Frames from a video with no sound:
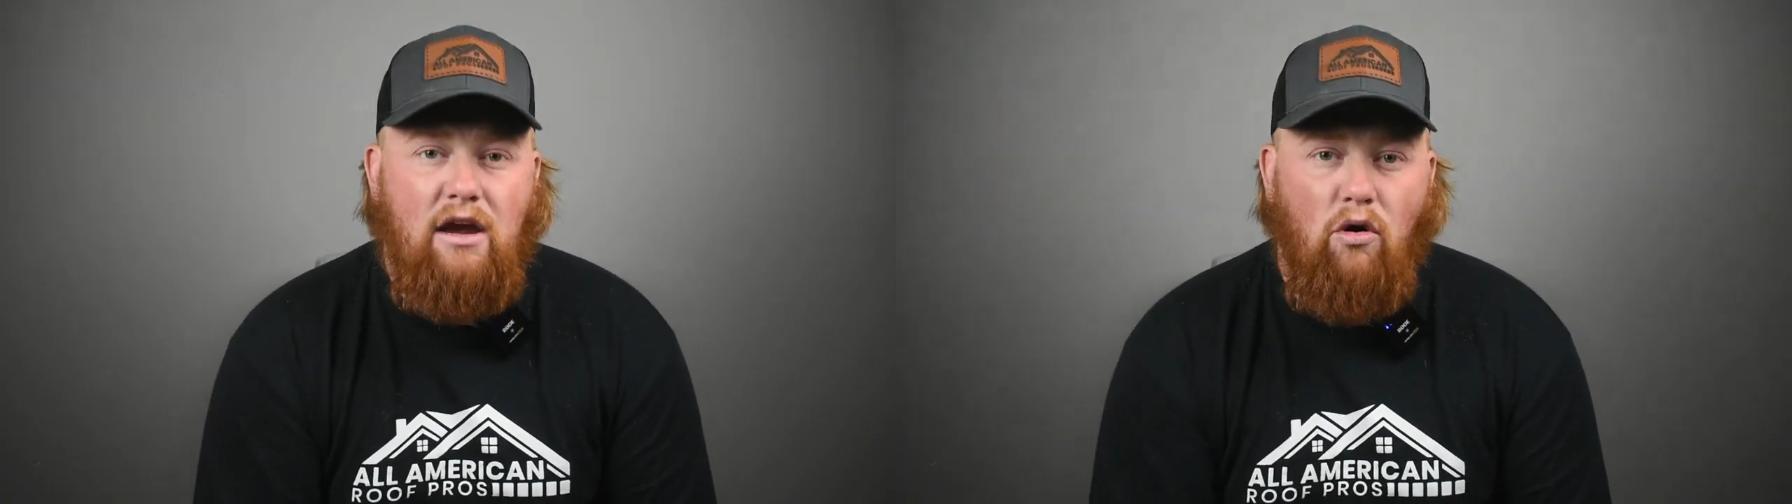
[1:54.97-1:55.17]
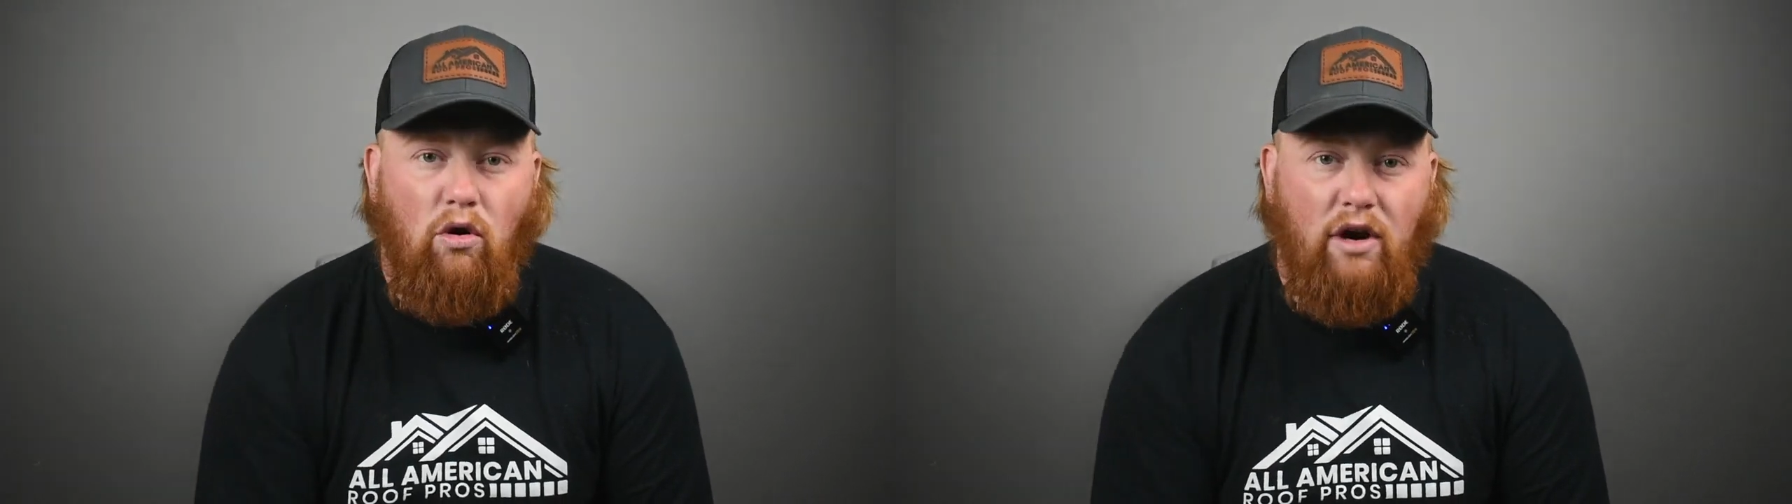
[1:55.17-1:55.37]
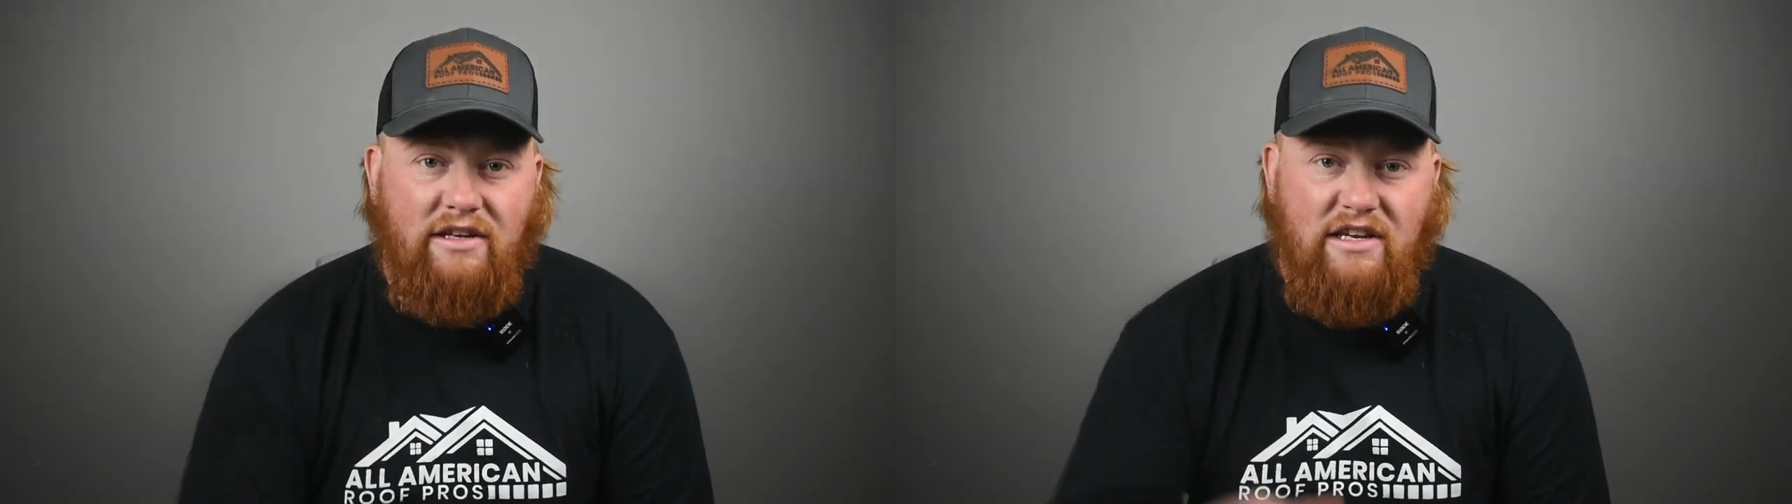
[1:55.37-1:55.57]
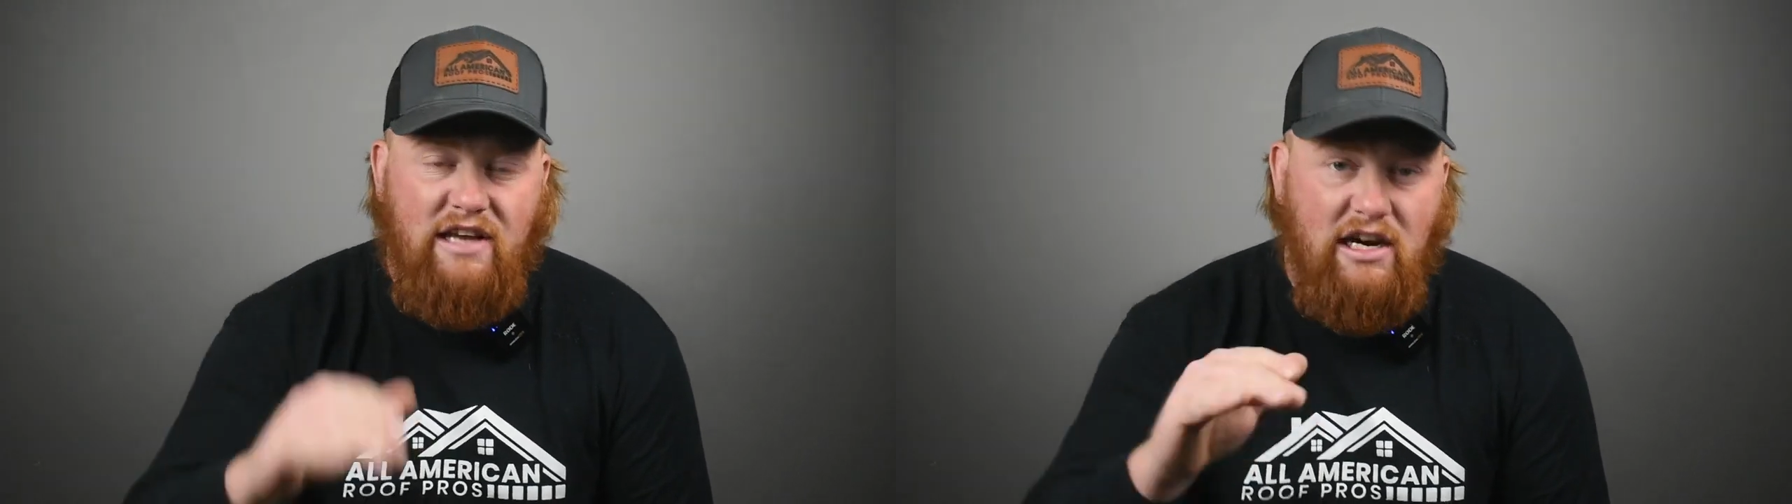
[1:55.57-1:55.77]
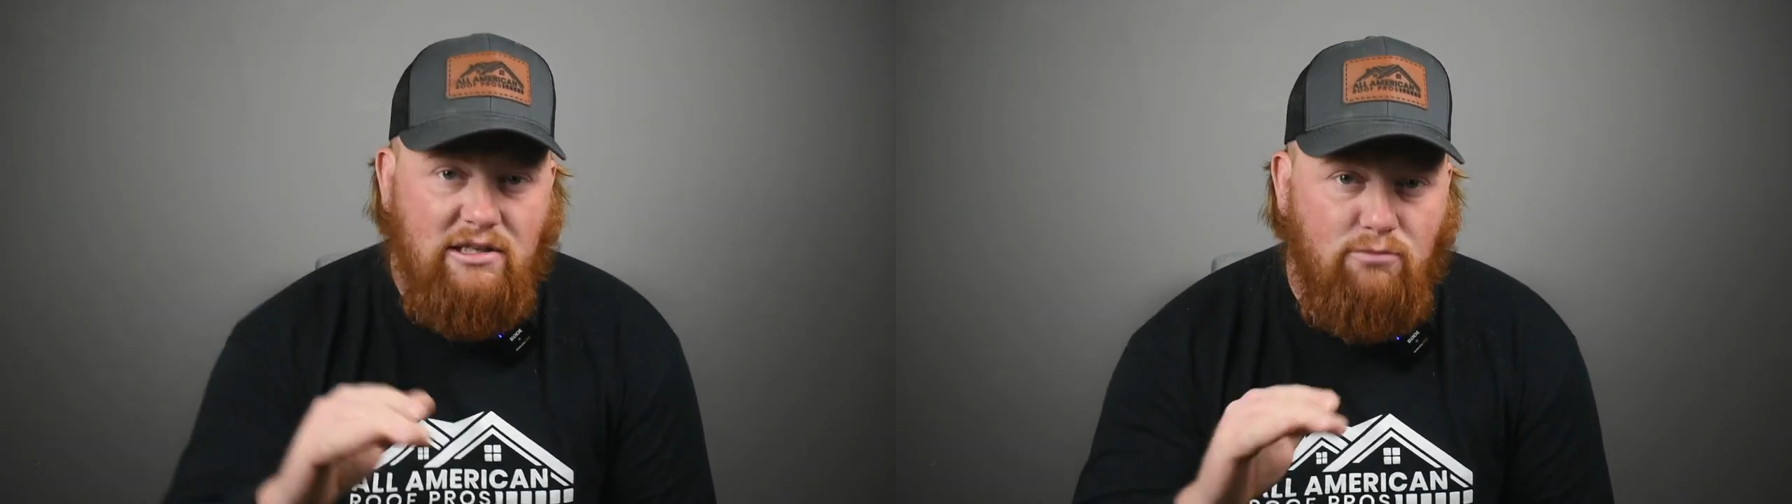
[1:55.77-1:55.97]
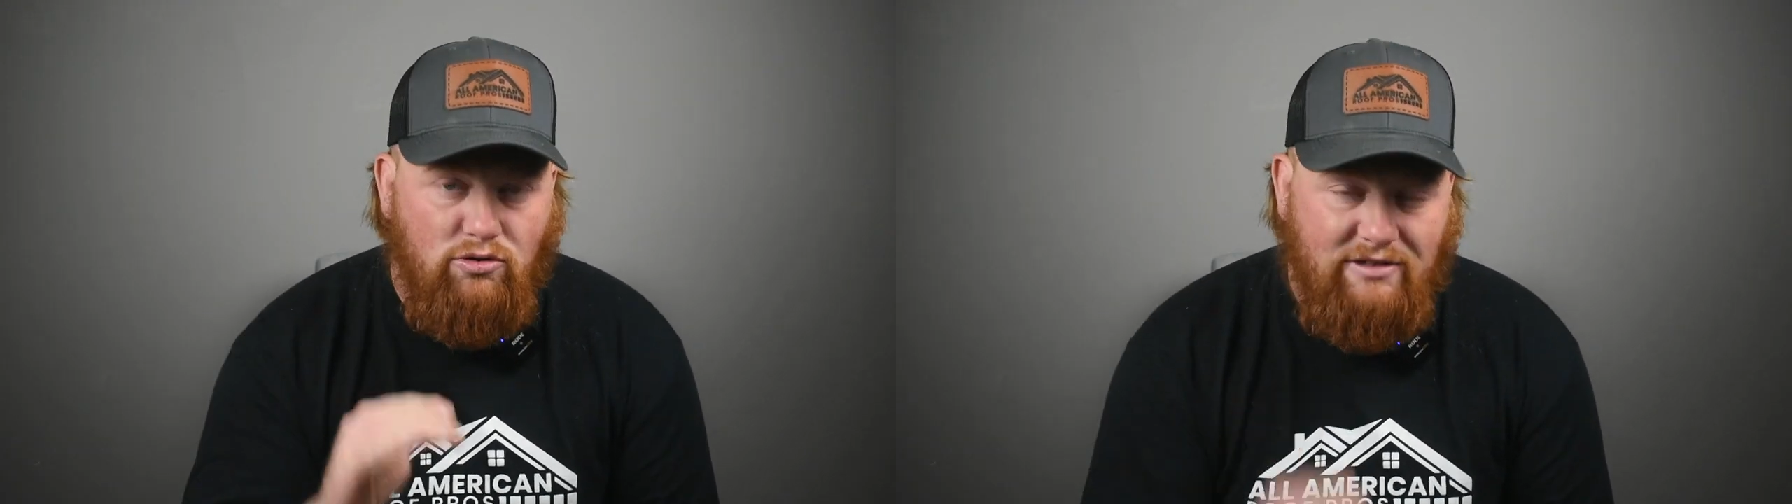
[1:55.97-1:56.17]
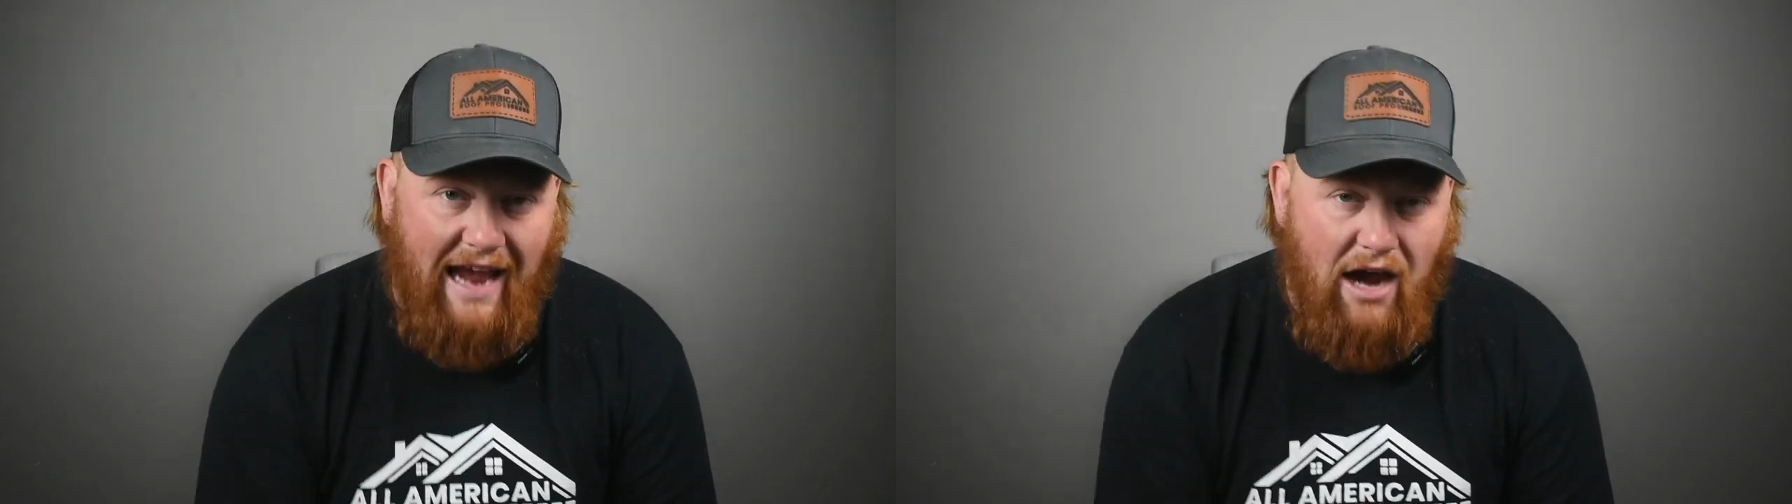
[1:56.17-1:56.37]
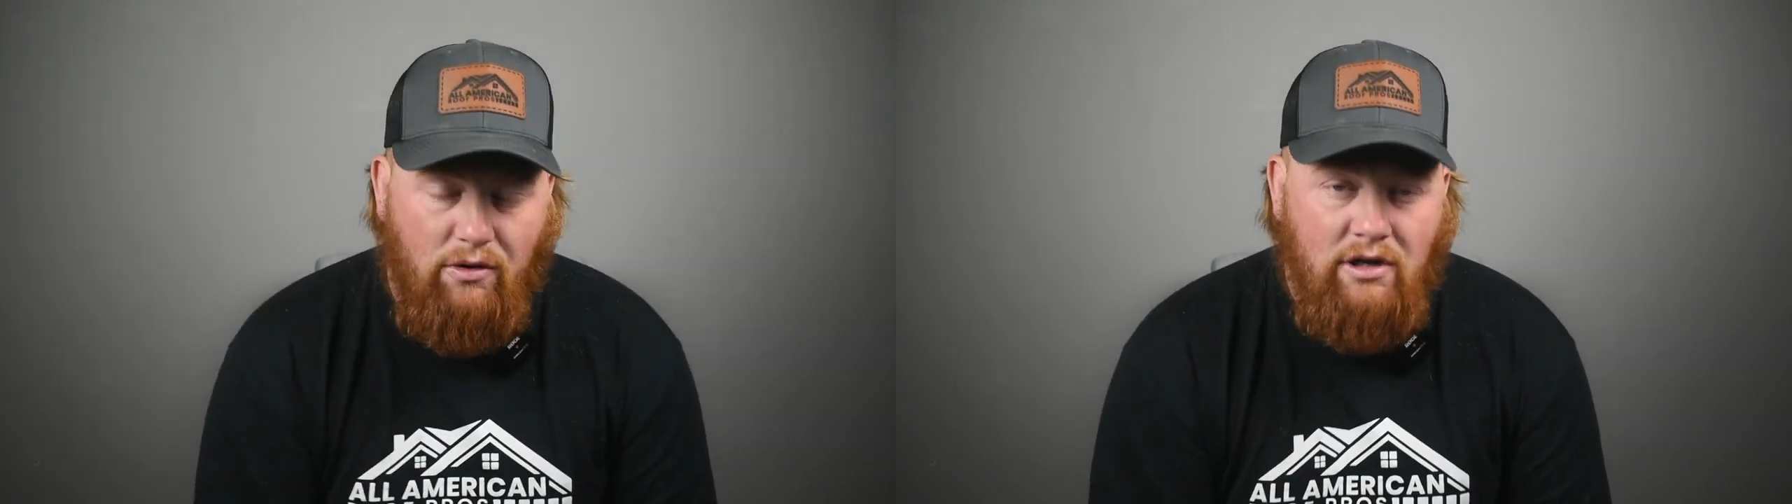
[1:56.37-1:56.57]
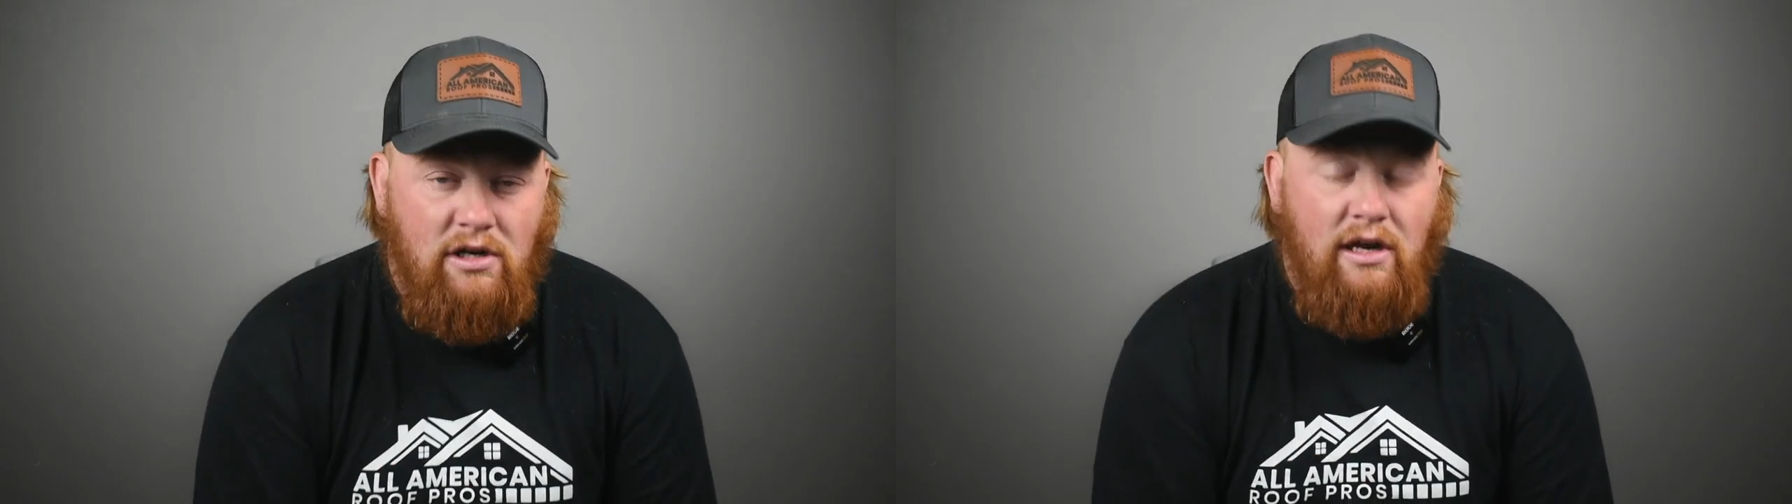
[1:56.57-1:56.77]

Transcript: or a deductible down